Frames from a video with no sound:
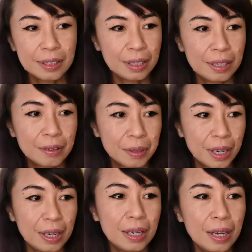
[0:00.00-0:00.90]
thing,
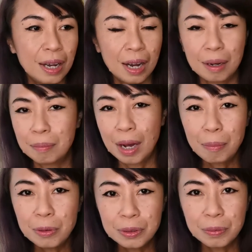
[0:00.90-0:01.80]
okay?
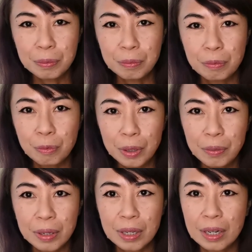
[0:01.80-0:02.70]
I'm also
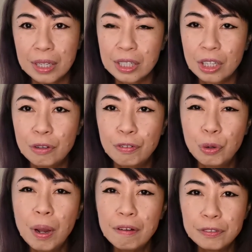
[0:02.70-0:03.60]
wondering, like, if
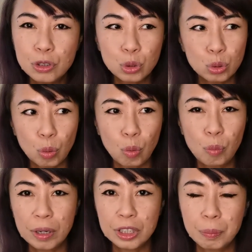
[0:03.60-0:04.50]
you have so
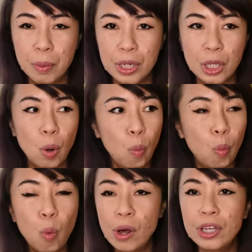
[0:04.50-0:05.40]
much money,
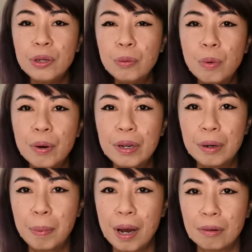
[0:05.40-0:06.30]
what are you worried
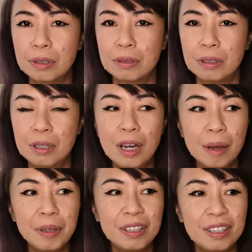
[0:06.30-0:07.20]
about?
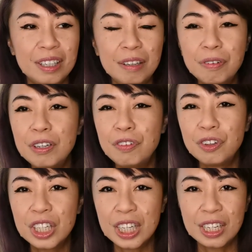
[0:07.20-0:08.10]
I mean, even if
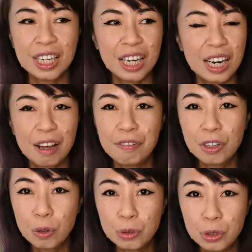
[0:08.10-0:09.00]
your kid never
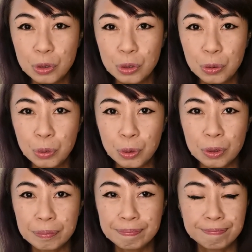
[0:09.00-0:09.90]
goes to
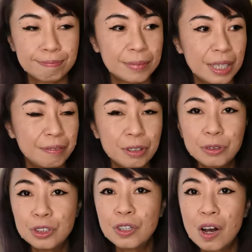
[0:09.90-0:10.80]
school, never
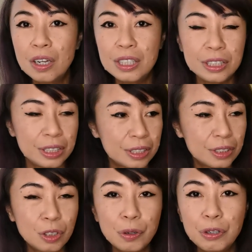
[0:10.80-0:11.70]
goes to college,
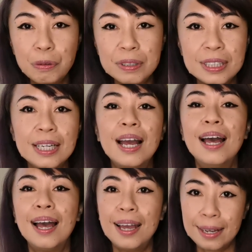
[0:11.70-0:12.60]
doesn't go to university,
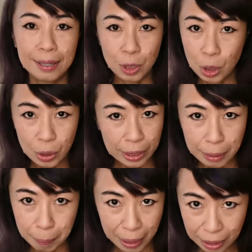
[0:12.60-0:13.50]
hey, look at
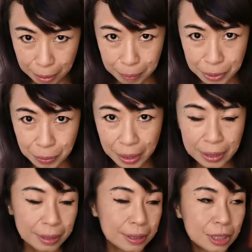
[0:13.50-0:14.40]
the Beckhams,
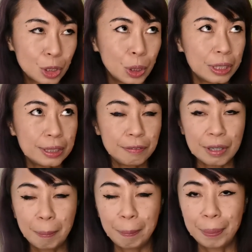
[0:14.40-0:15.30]
right? It's not as if
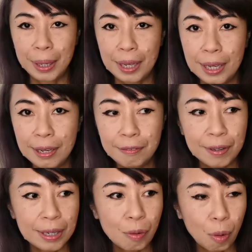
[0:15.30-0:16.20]
they're
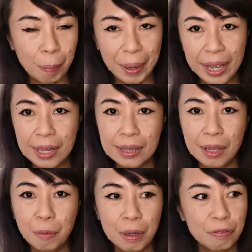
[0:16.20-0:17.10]
paving or paying
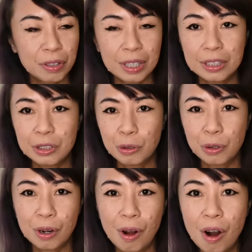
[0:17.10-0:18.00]
their way for the kids to go
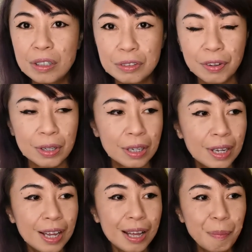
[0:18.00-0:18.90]
to Oxford,
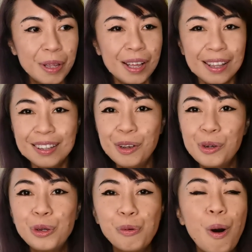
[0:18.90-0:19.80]
but
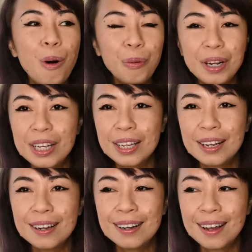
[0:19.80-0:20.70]
you already